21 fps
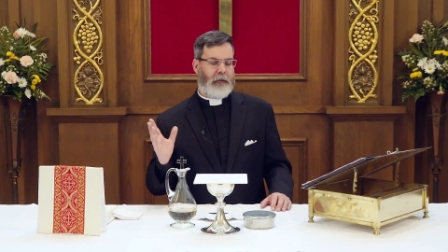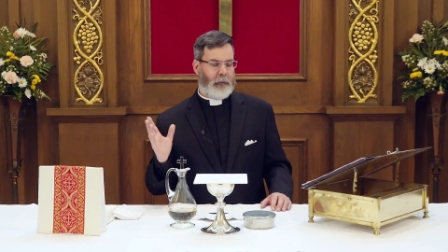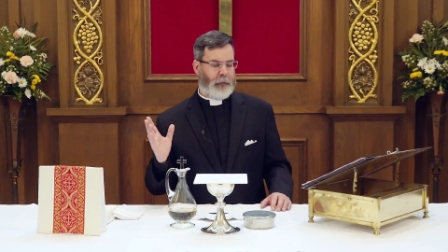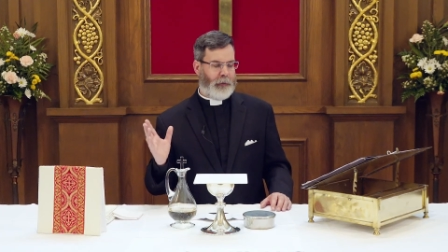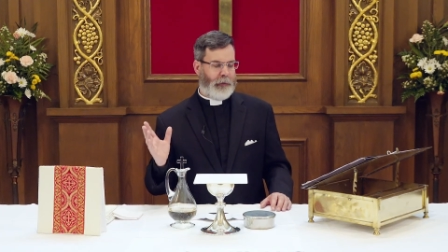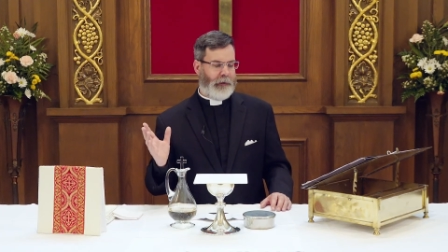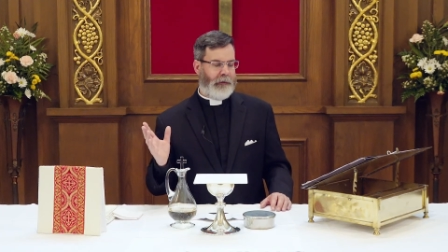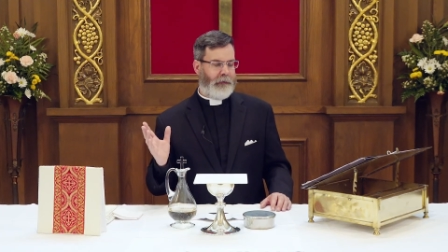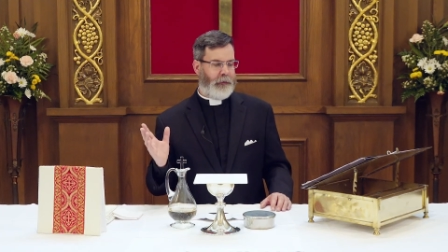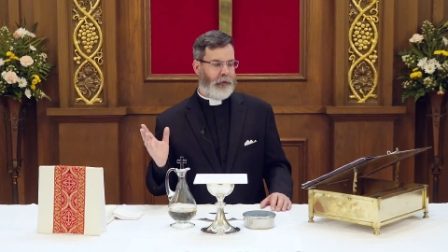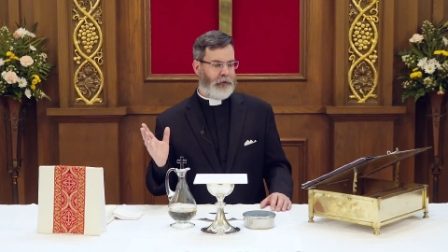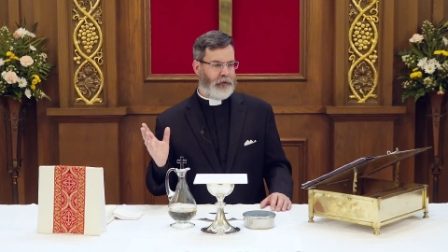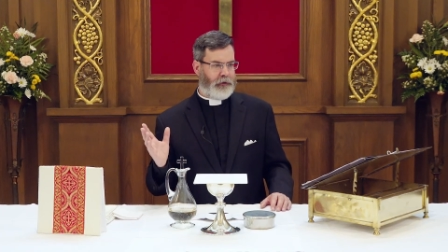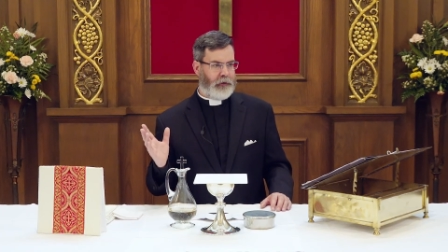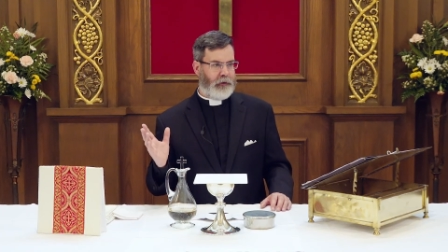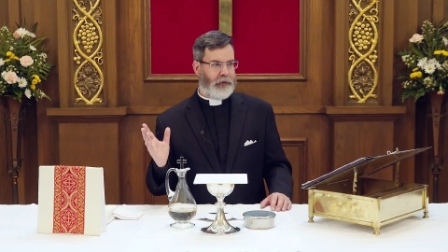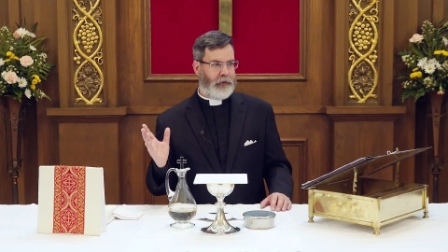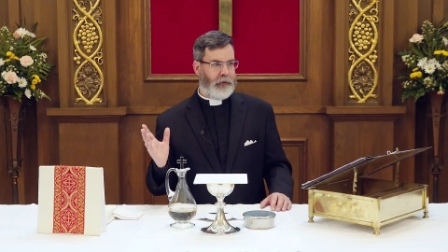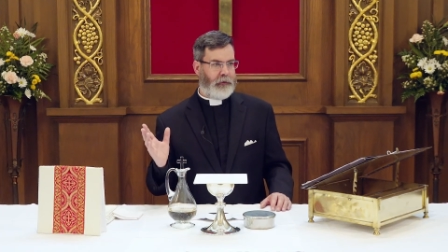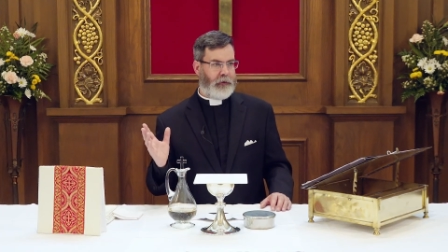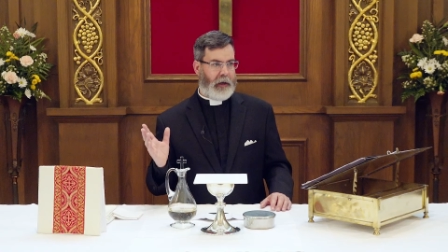The prayer of the
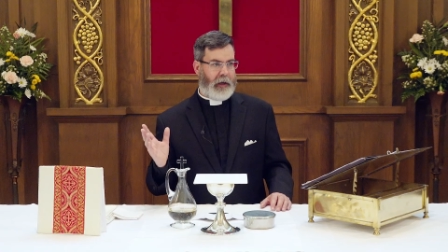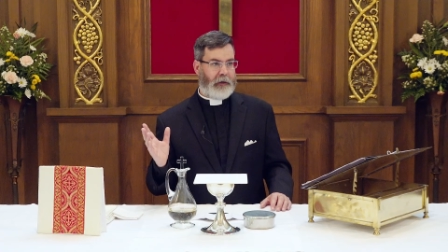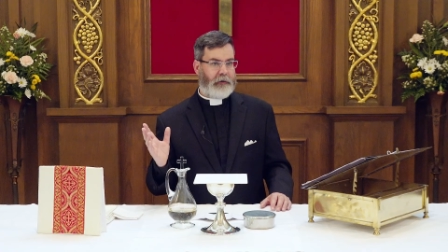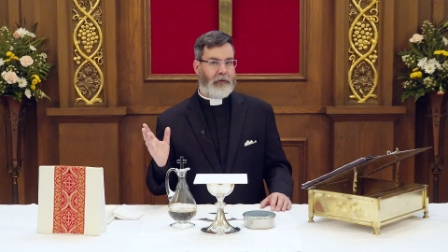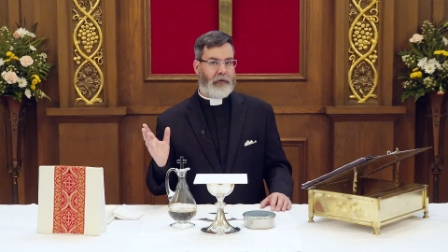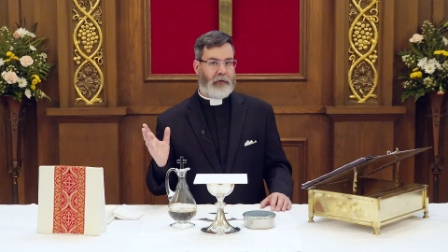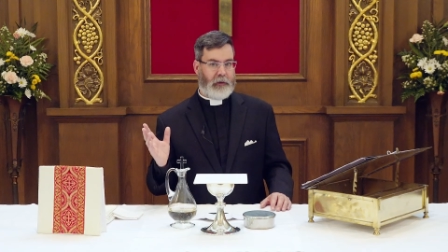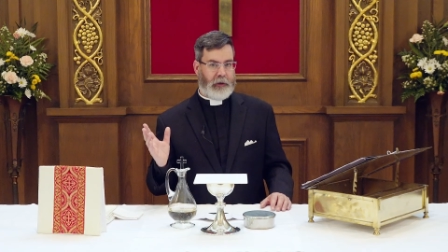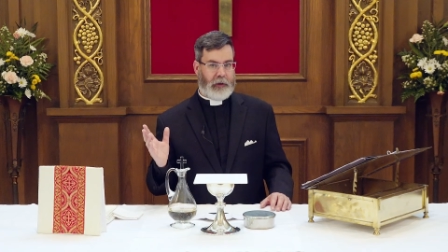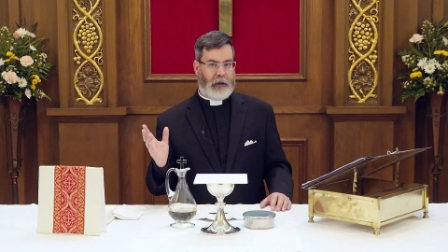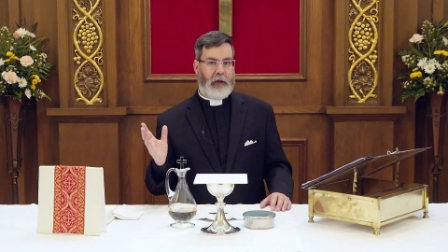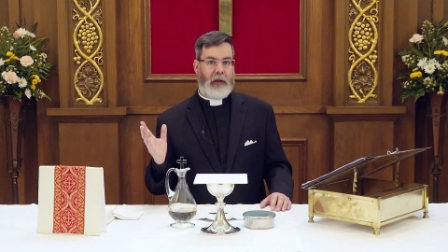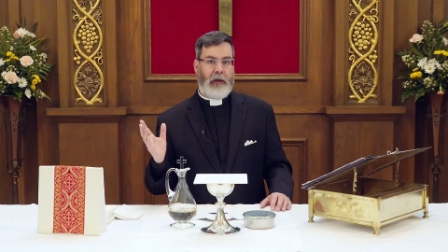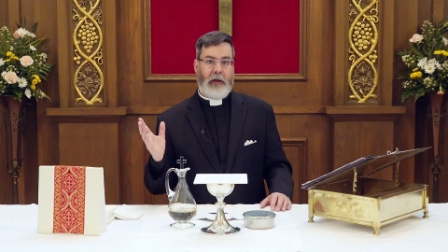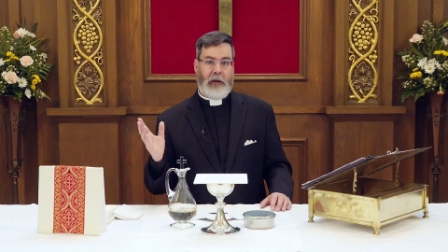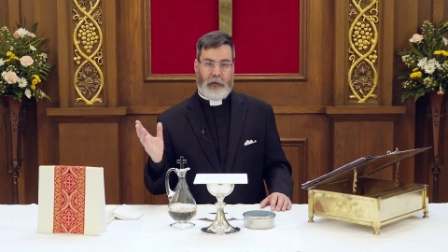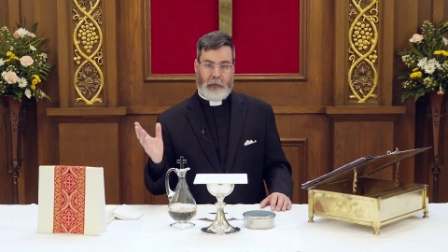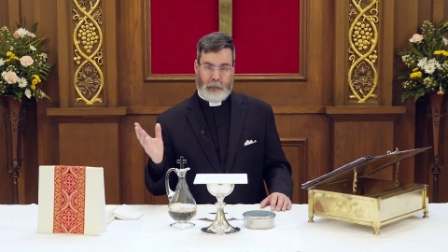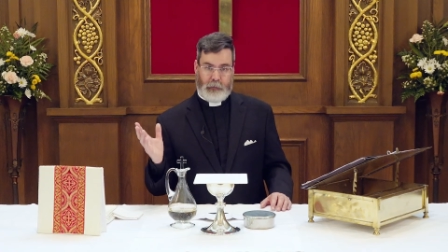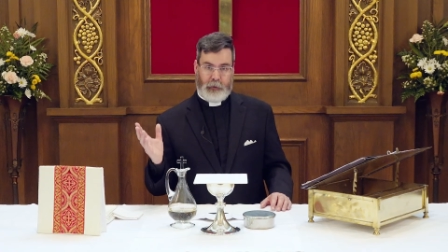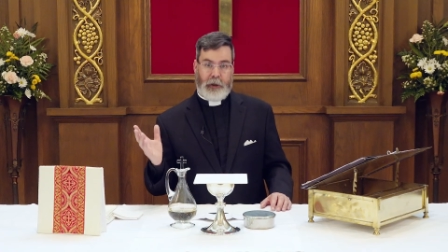church is actually
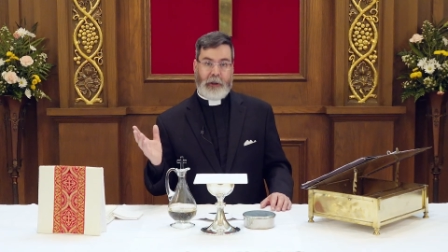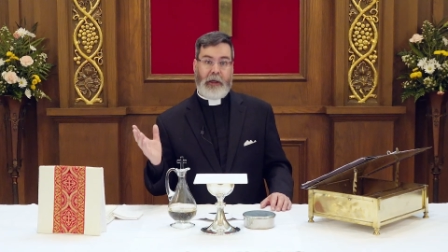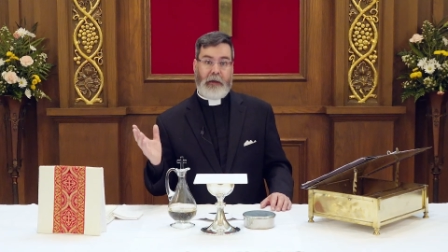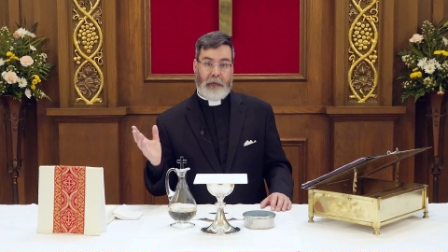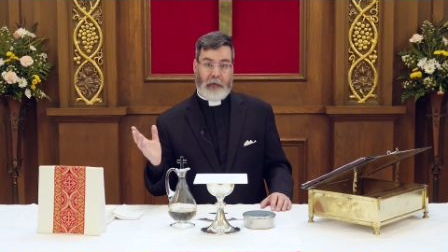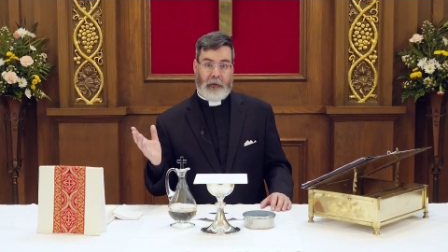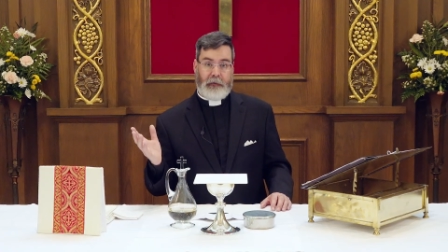bringing